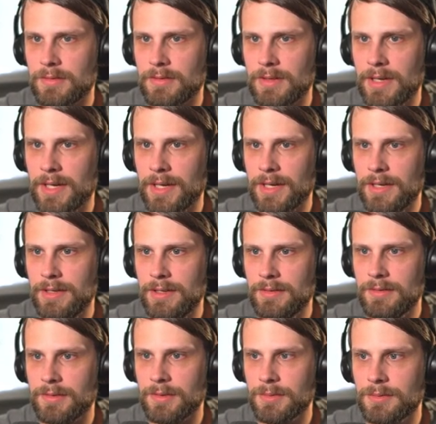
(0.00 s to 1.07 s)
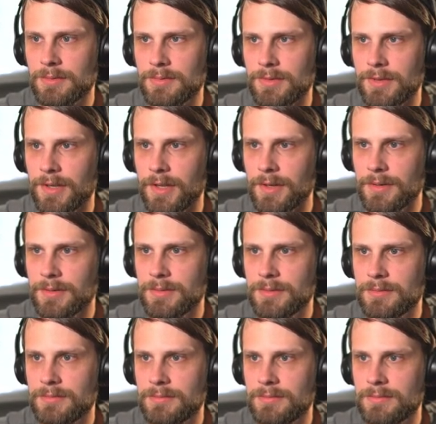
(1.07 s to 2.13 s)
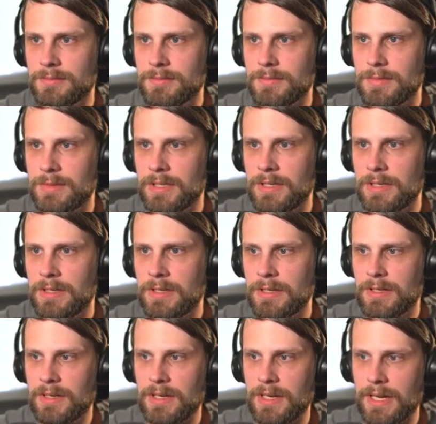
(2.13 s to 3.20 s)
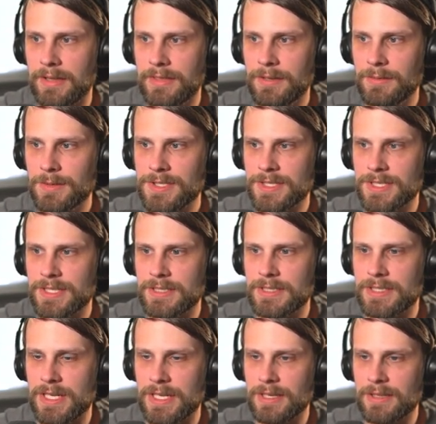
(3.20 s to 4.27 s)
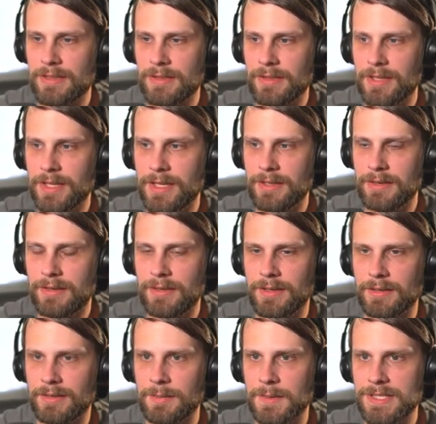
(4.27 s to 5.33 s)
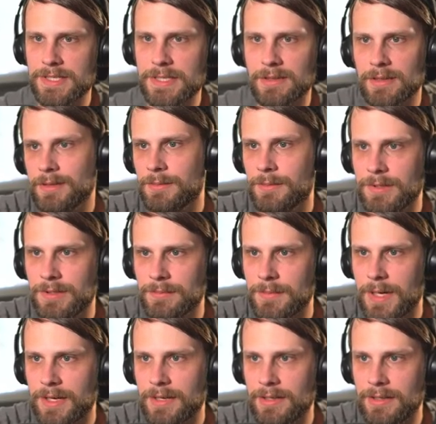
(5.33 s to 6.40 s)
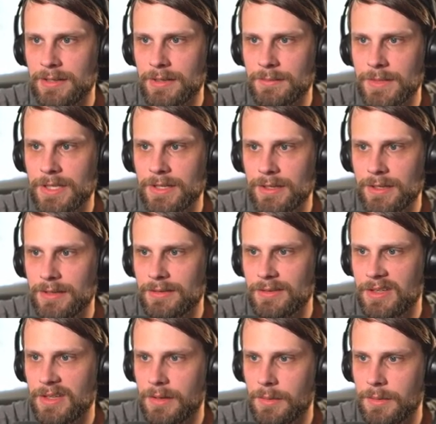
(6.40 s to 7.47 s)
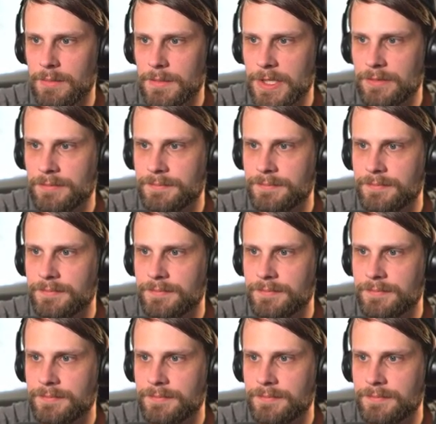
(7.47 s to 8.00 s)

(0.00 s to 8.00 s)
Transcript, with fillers: I don't know. I think we'll just take the land, expecting that we might end up needing it. You know what I mean?